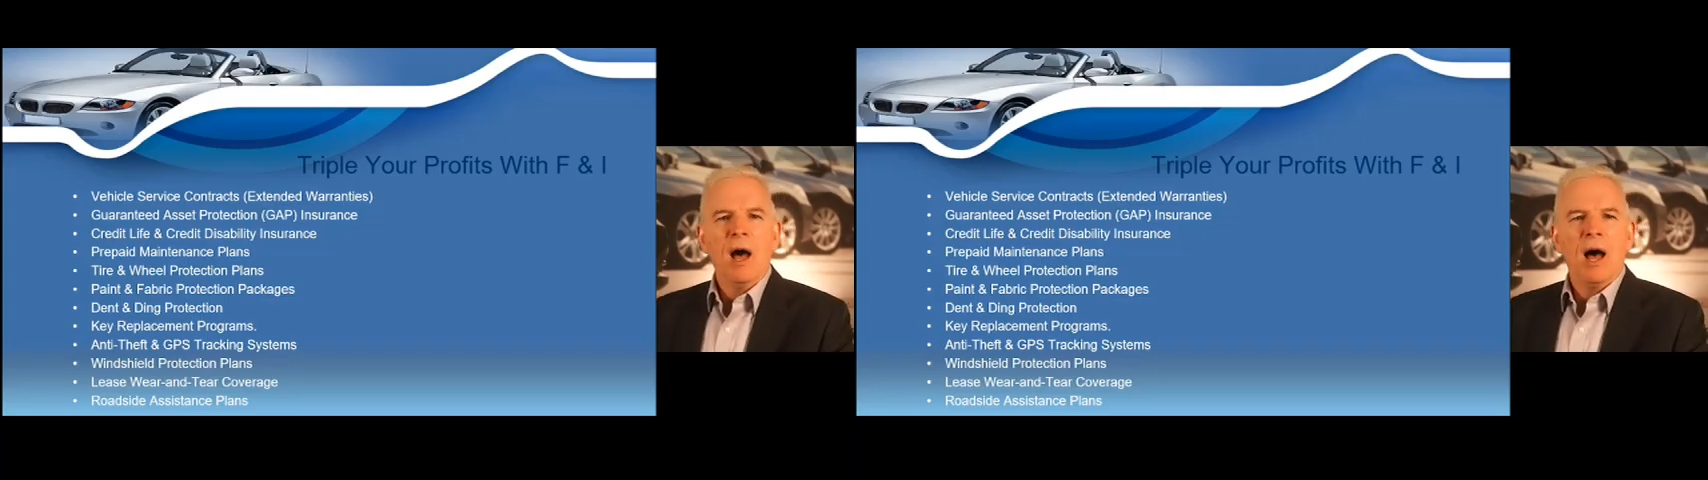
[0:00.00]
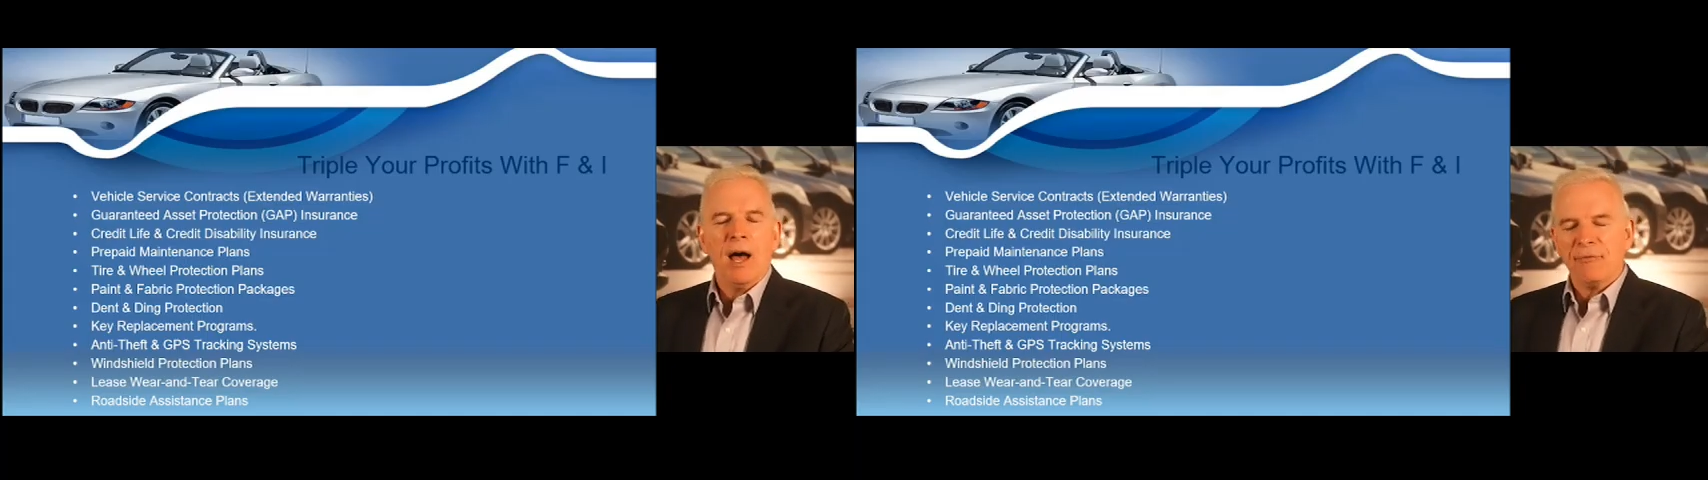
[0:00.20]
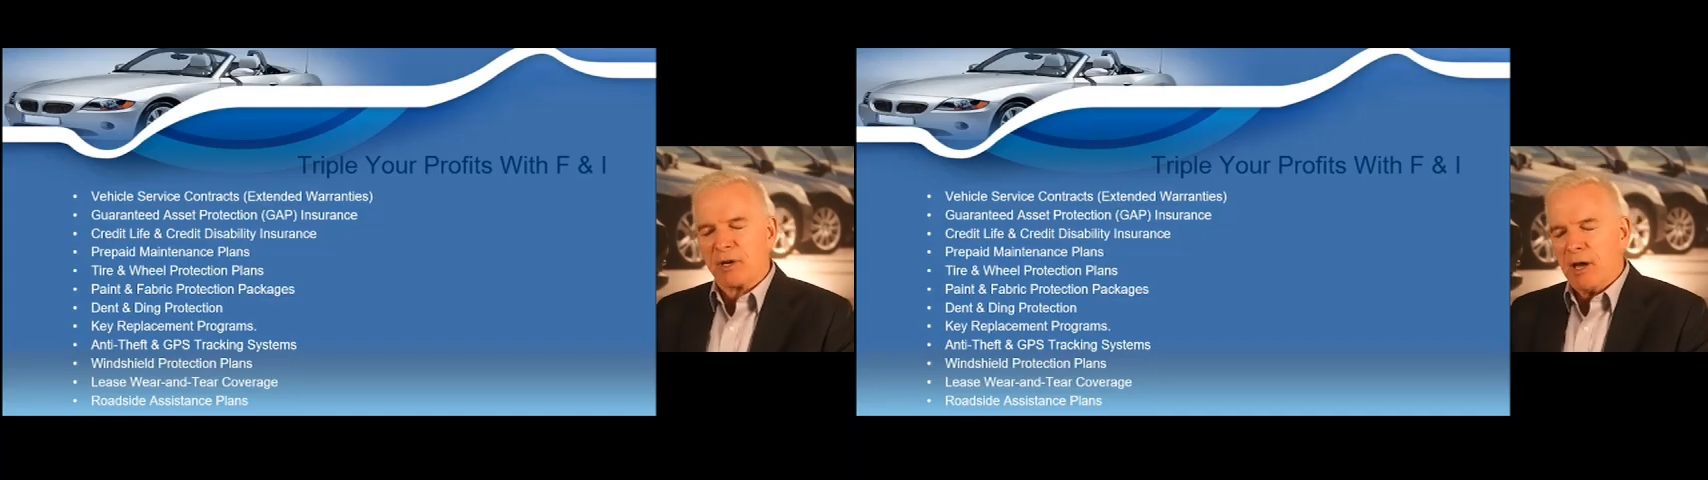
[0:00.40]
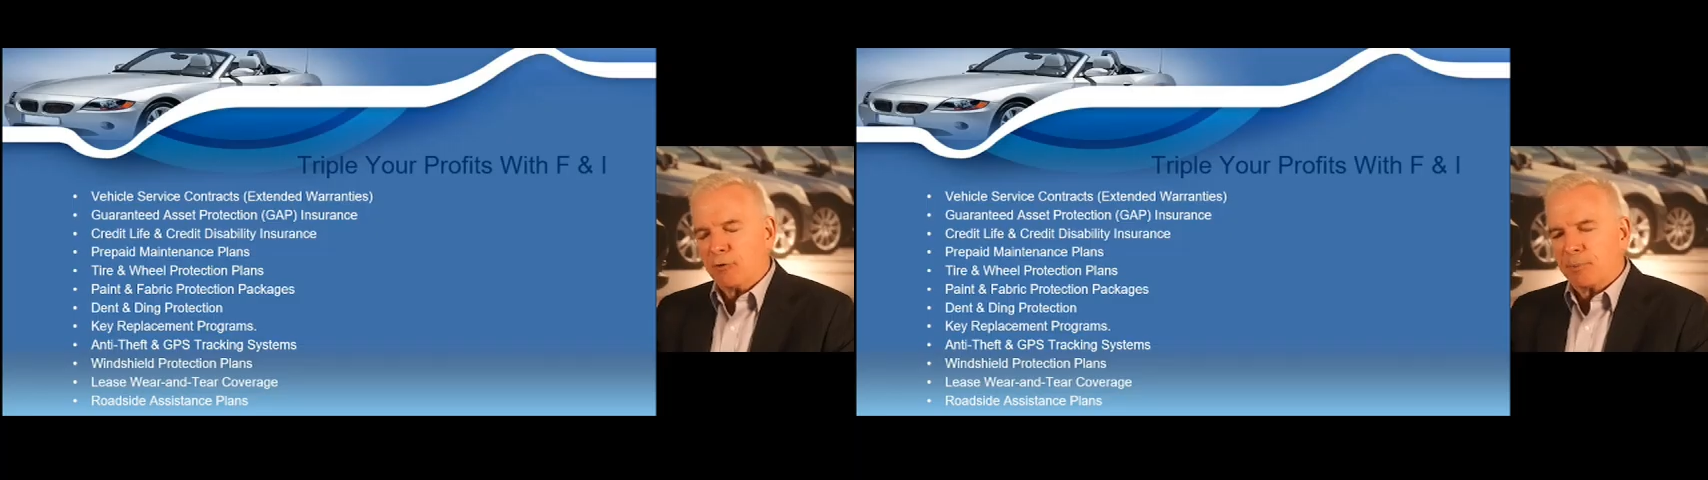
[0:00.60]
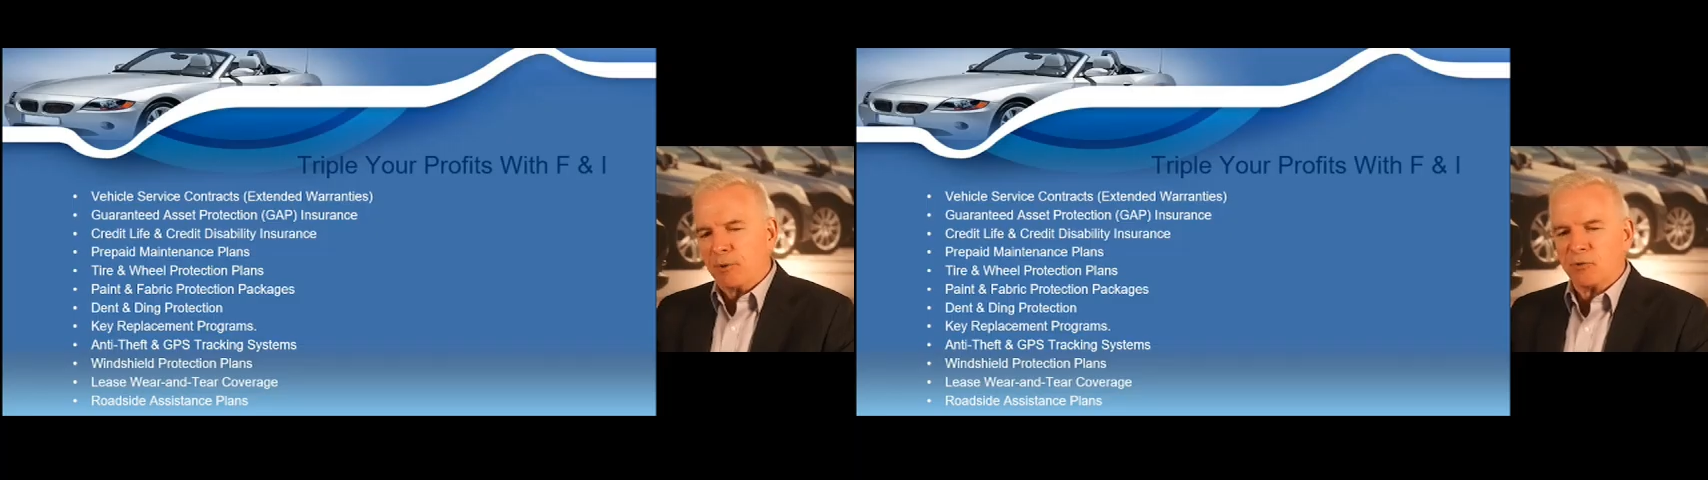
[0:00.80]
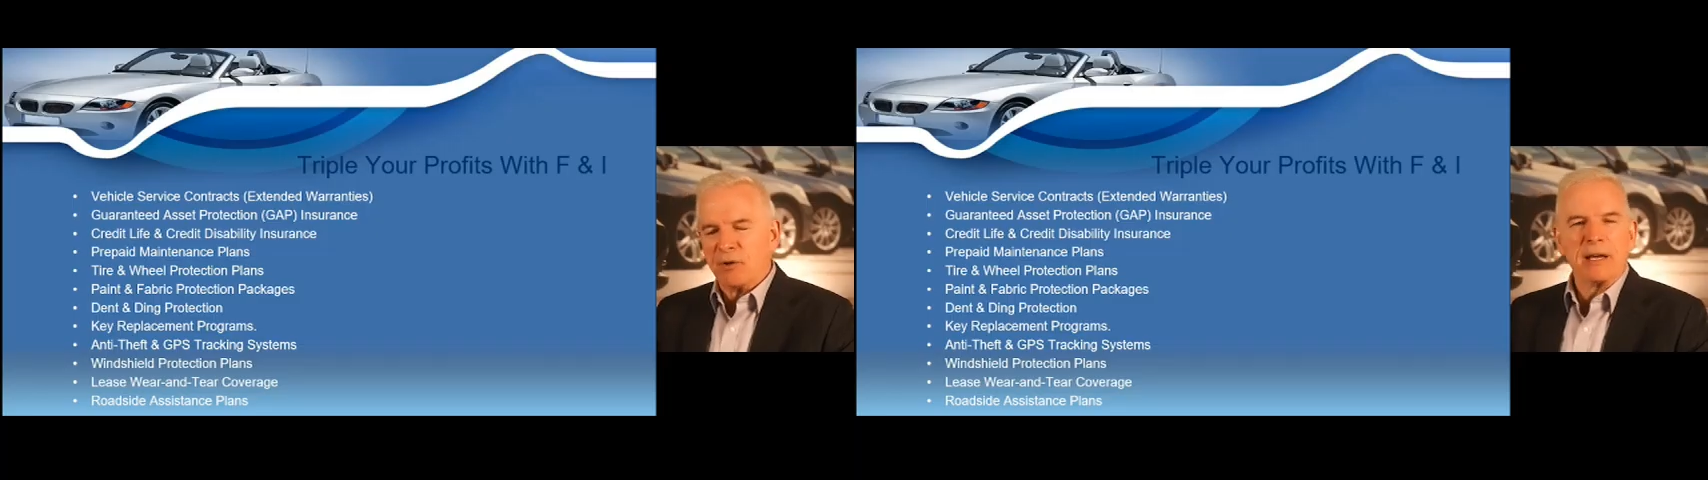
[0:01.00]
if the customer is